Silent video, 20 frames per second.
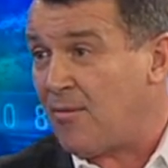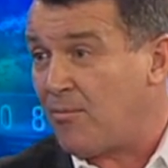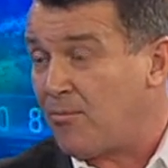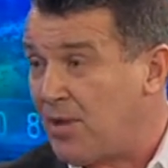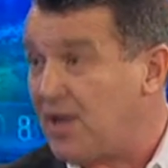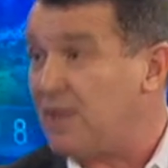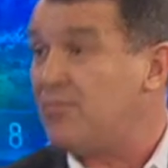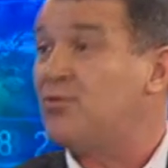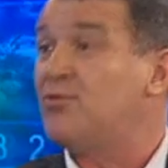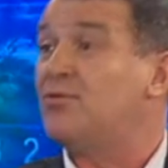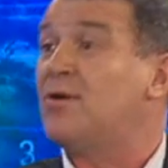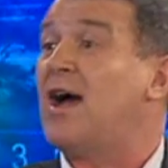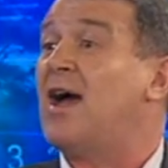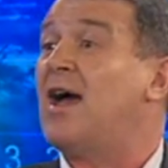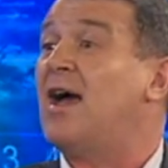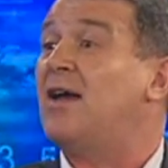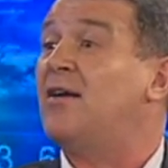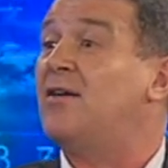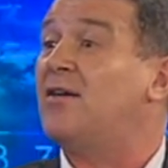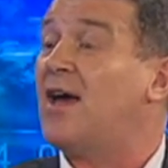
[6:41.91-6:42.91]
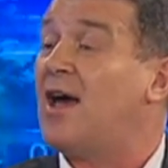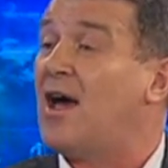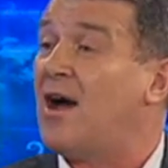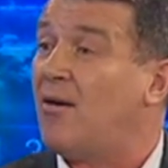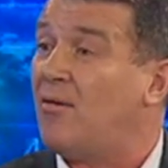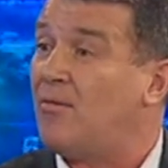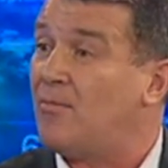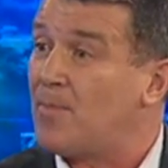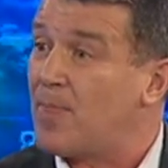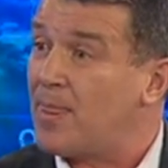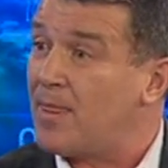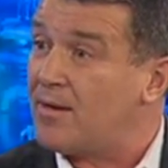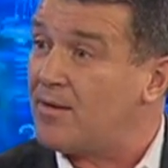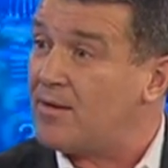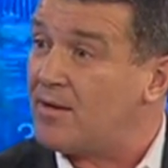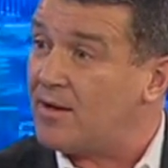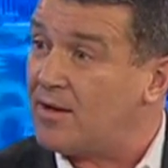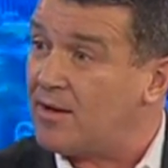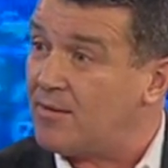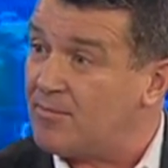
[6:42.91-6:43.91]
people and our
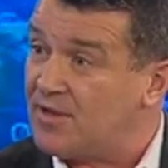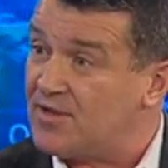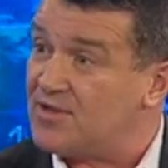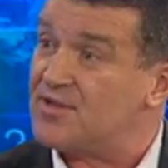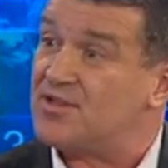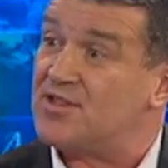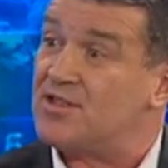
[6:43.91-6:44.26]
business